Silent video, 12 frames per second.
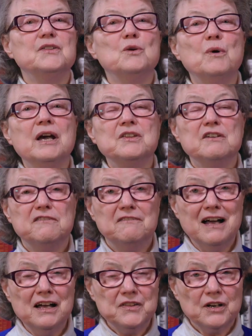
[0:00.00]
the way the
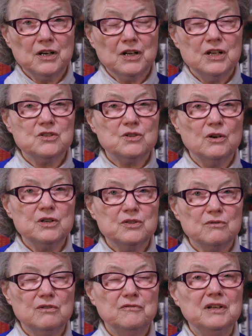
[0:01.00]
Father is going
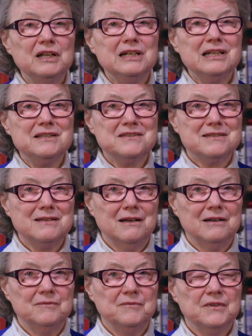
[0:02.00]
to reveal his
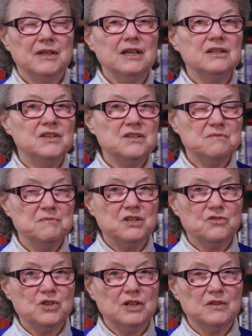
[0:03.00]
Son in this
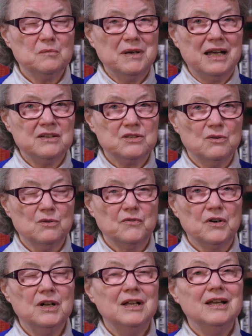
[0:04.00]
mystery of the Passover